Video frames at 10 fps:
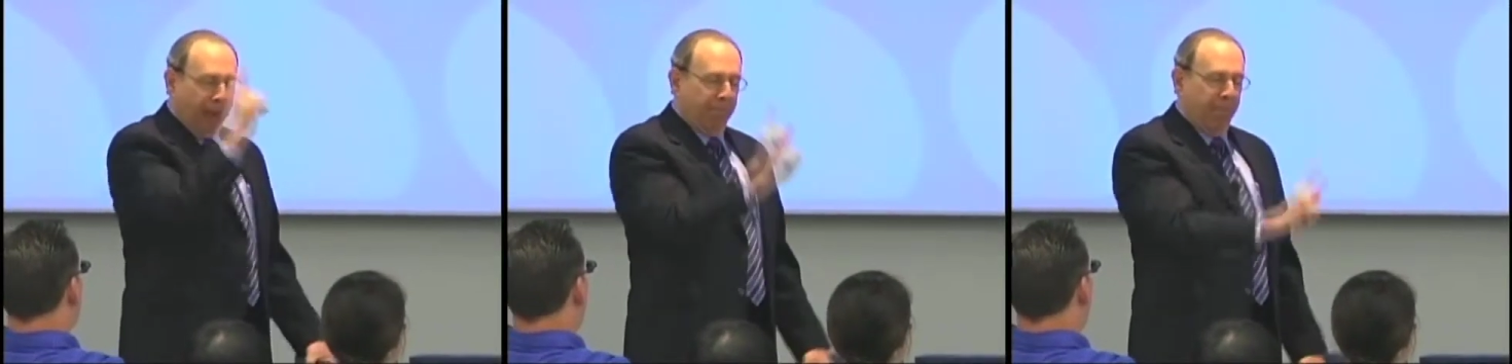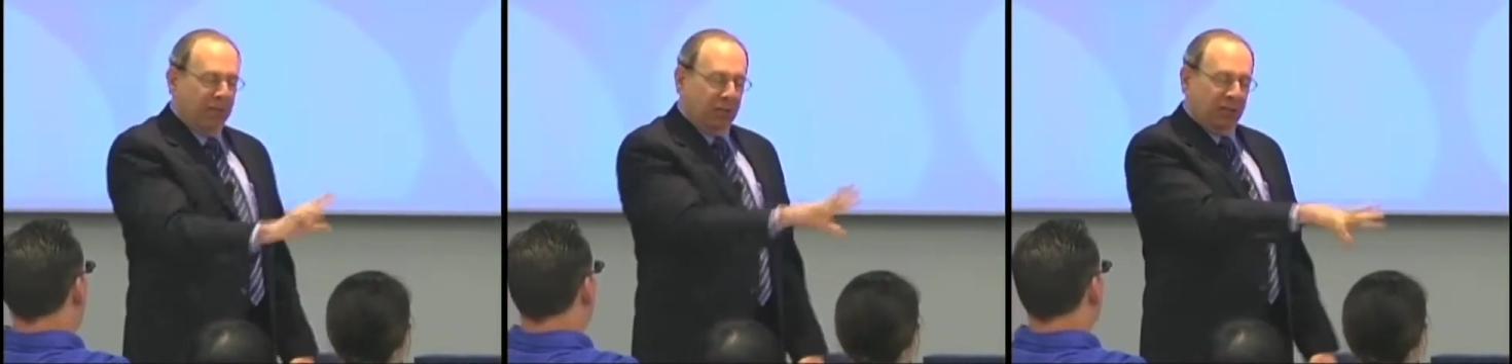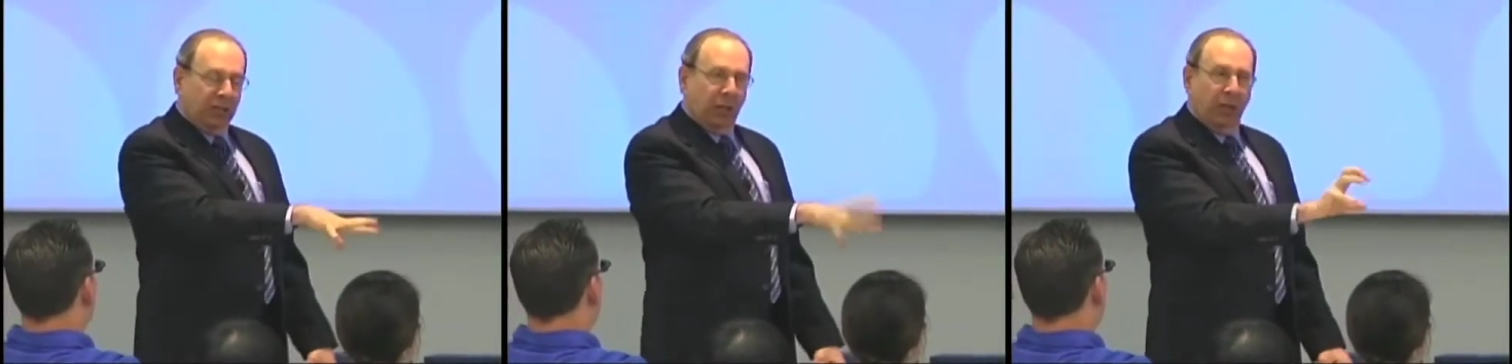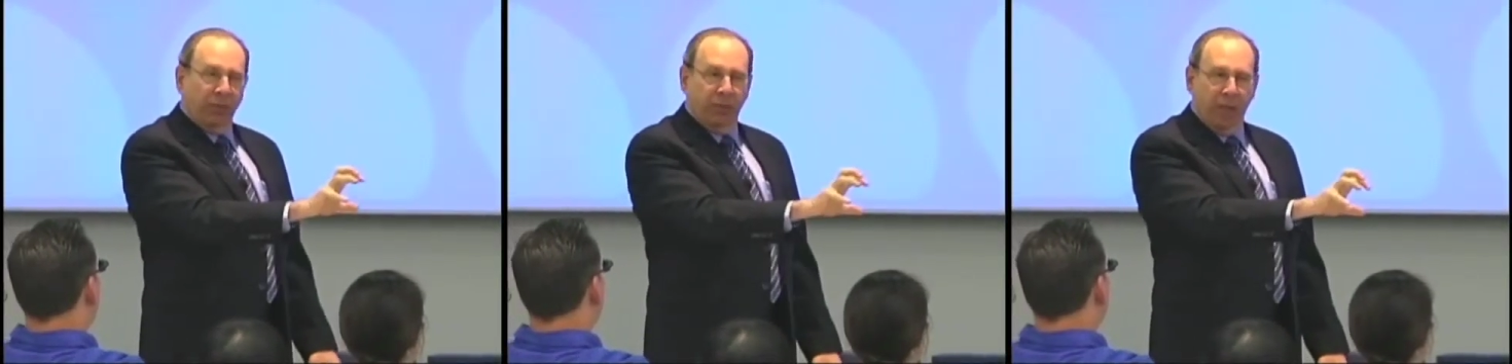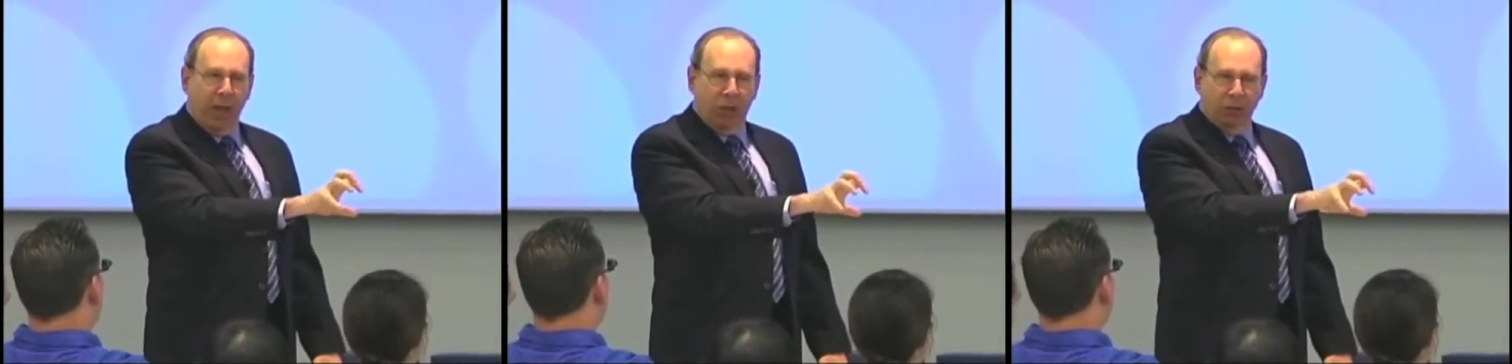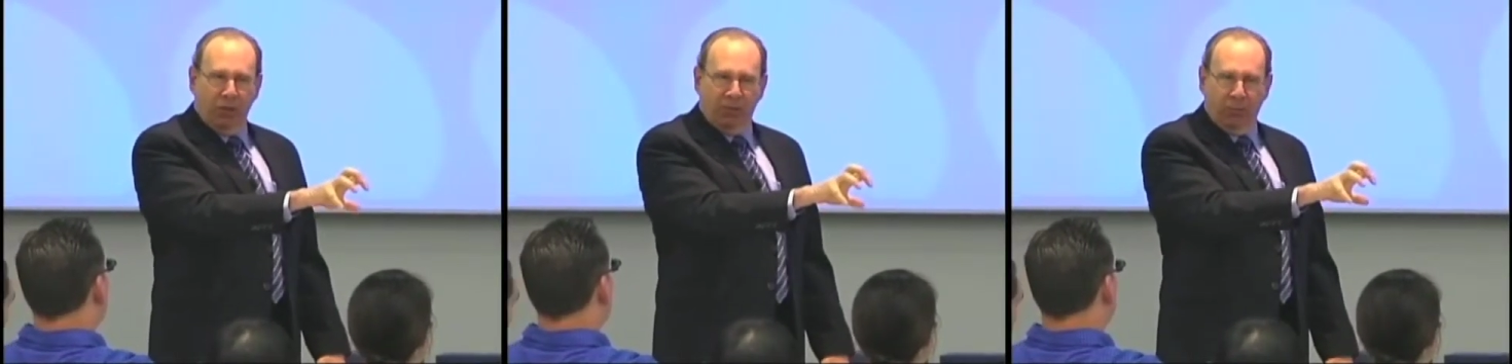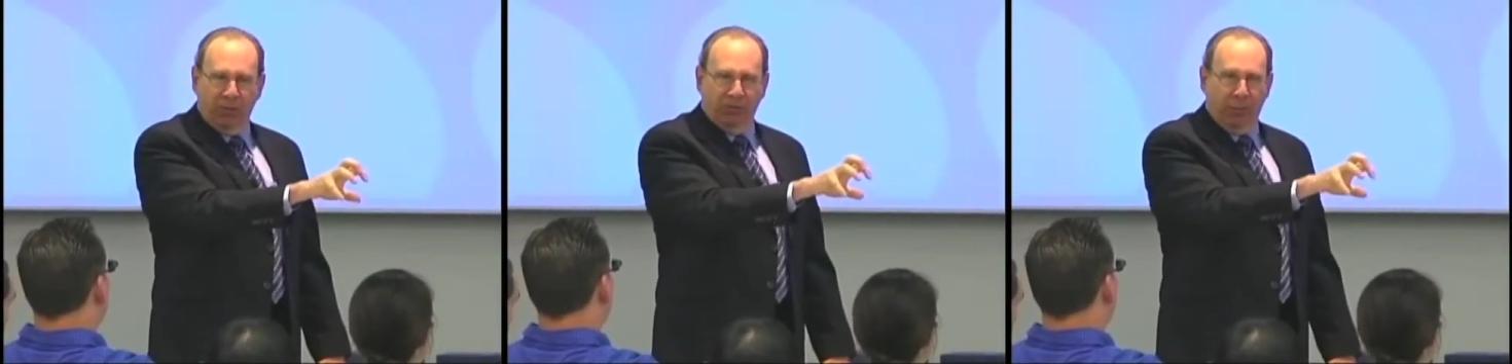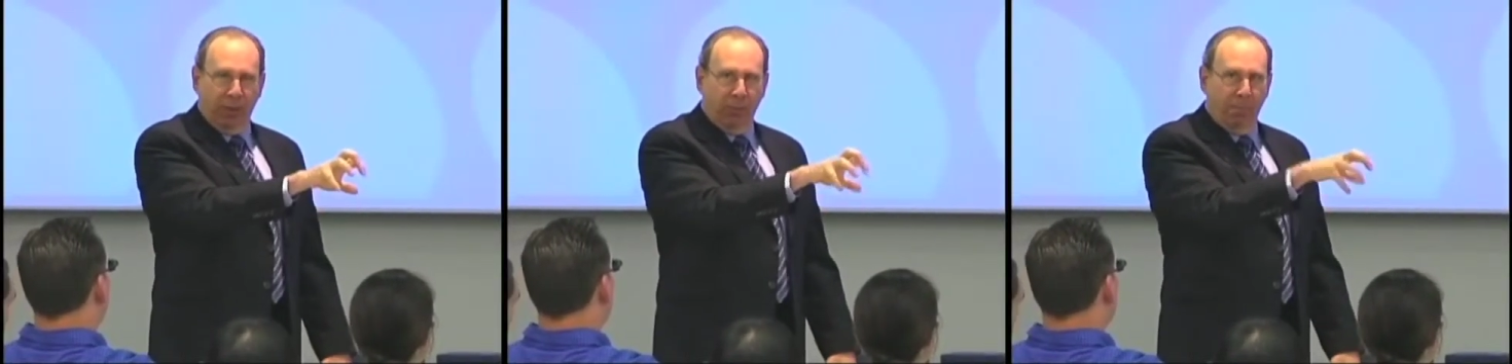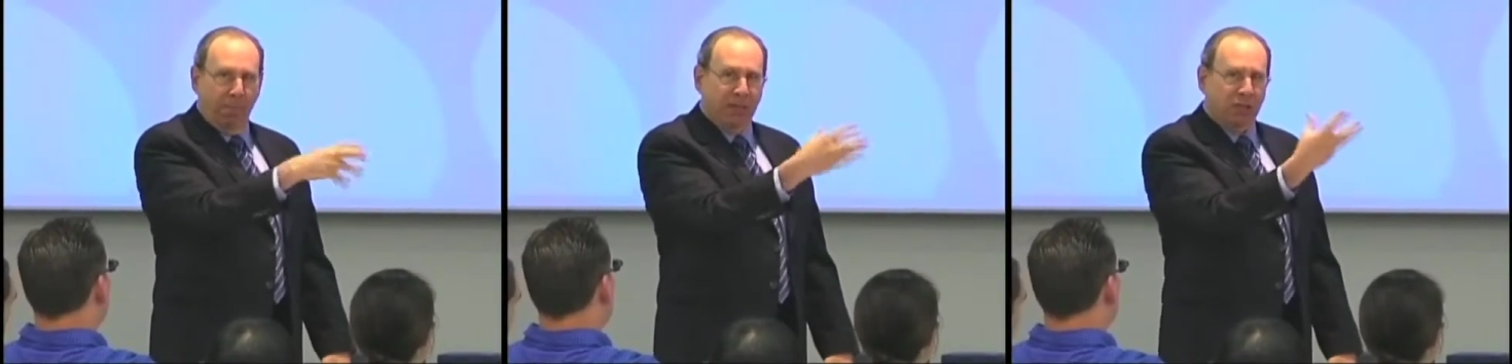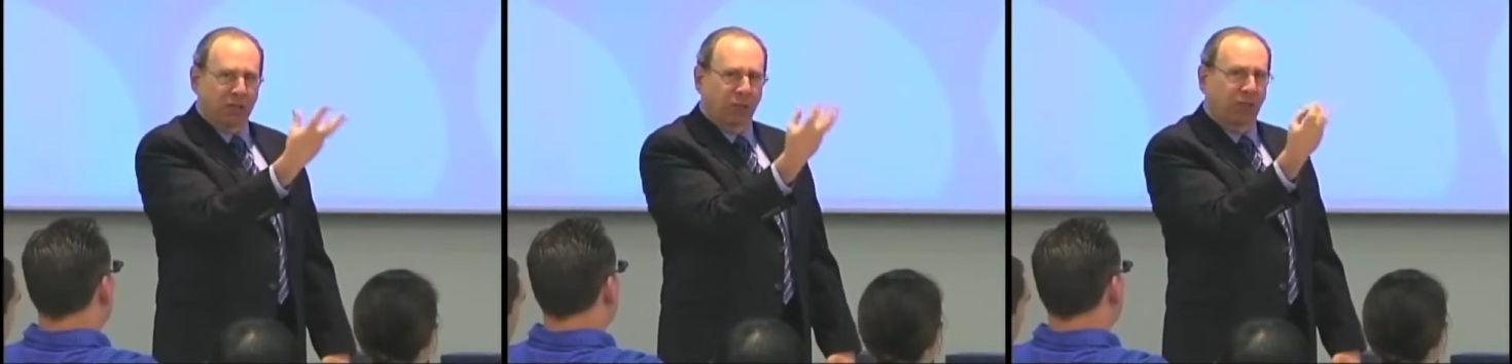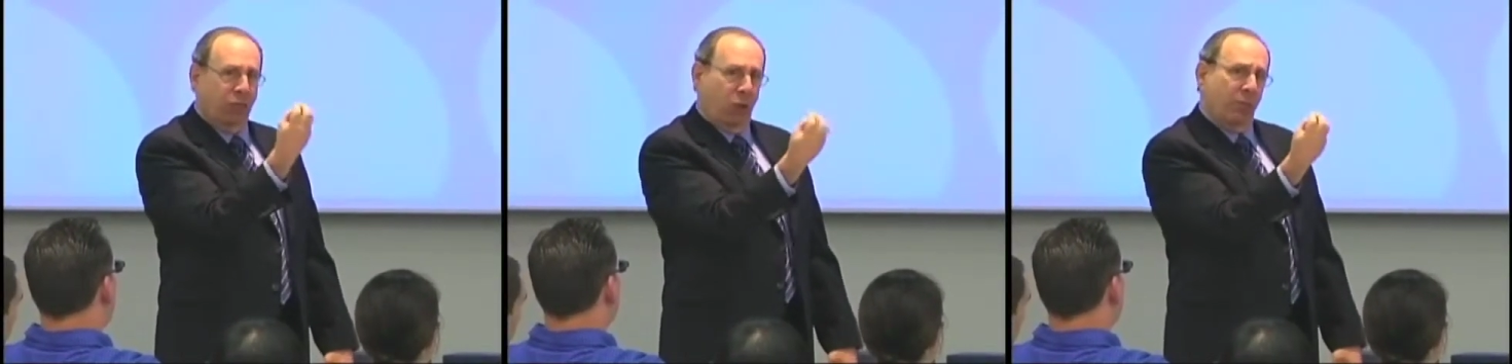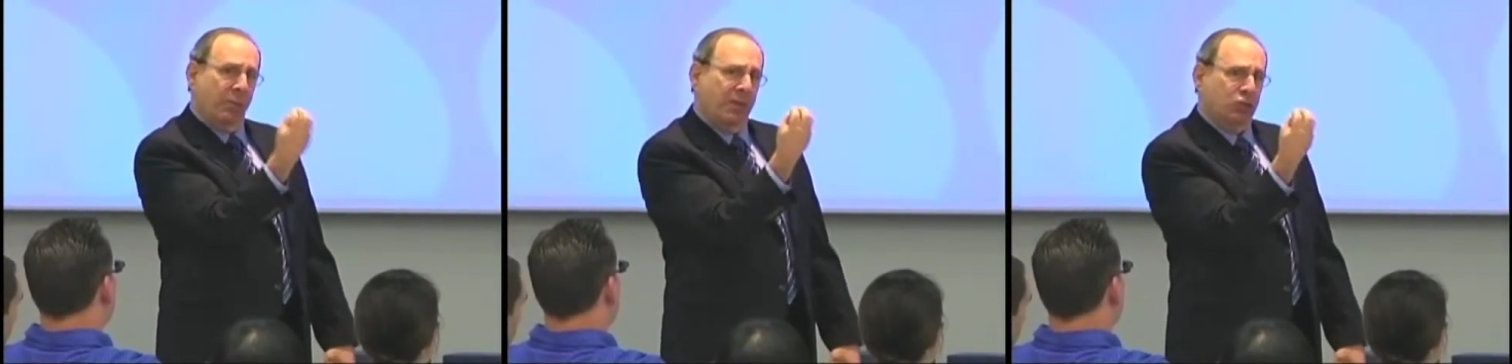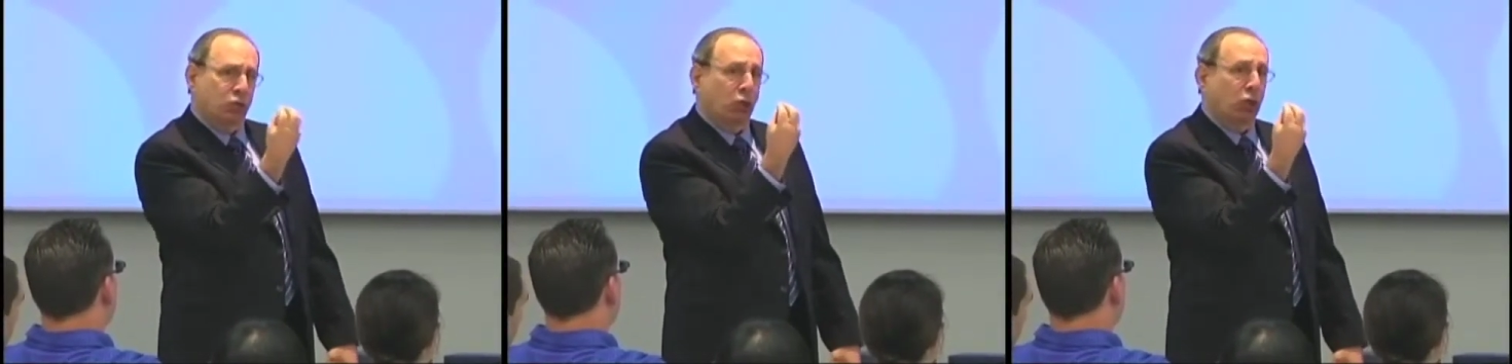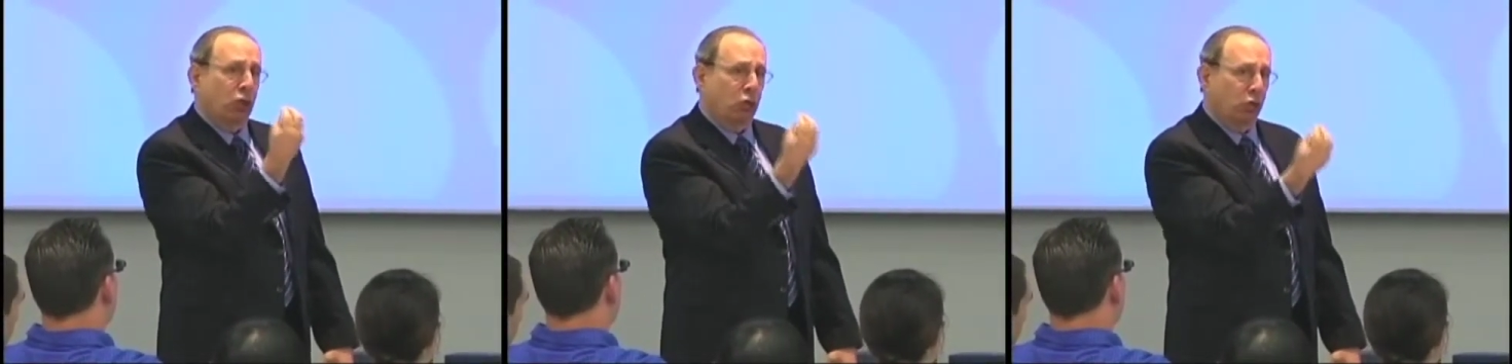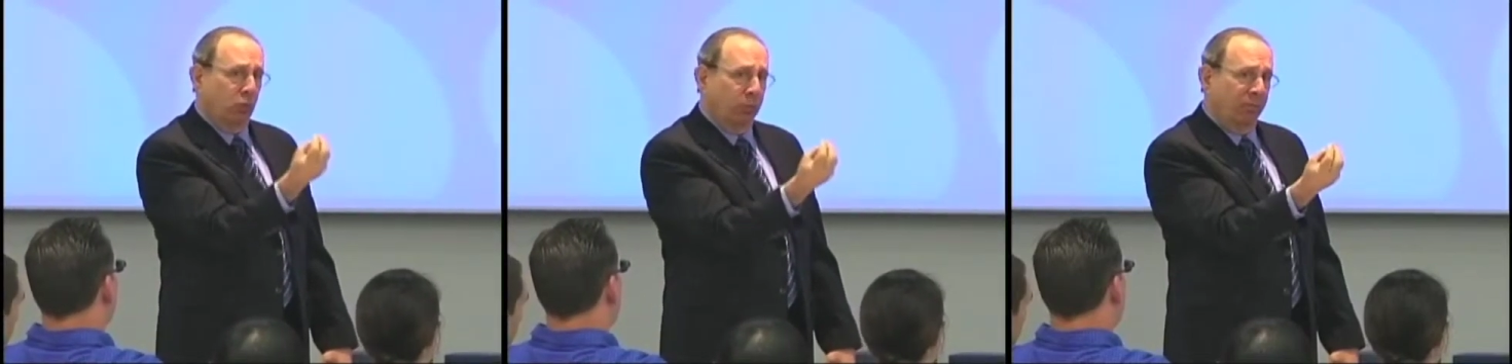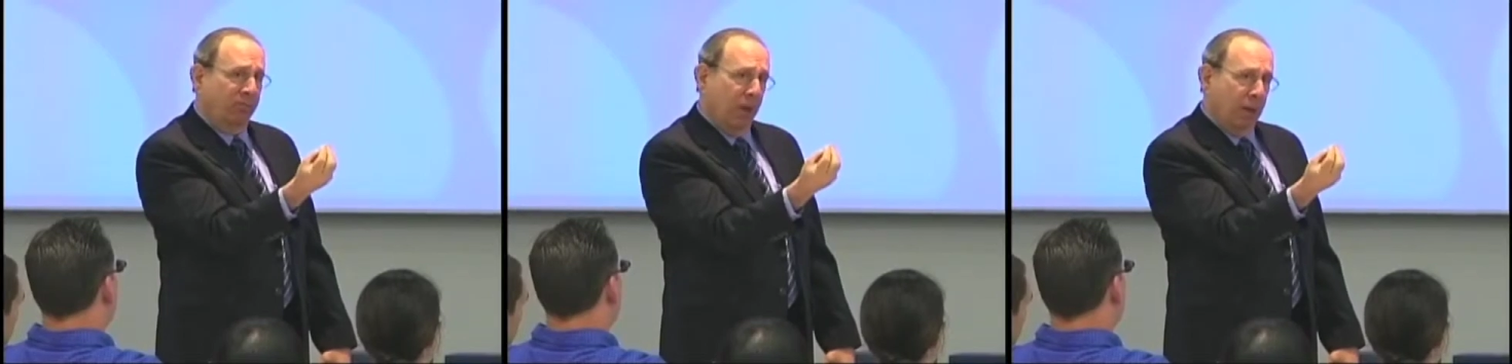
mentally cut them out off the piece of paper, mentally form them into cubes,